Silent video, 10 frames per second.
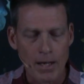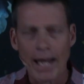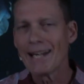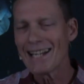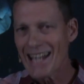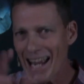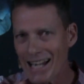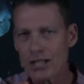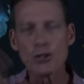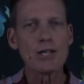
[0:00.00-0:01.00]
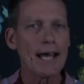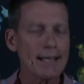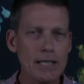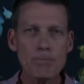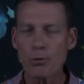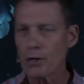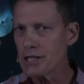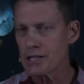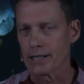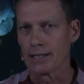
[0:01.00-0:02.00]
And again, you get the
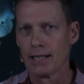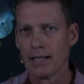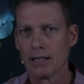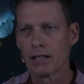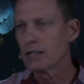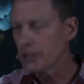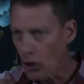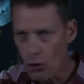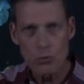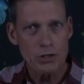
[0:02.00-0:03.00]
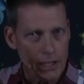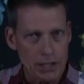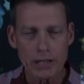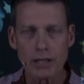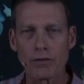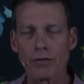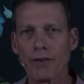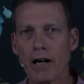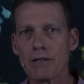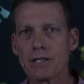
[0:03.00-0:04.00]
impression that the oral teaching of the
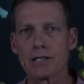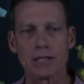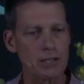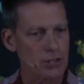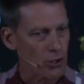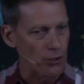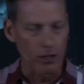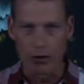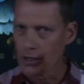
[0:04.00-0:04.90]
Pharisees is so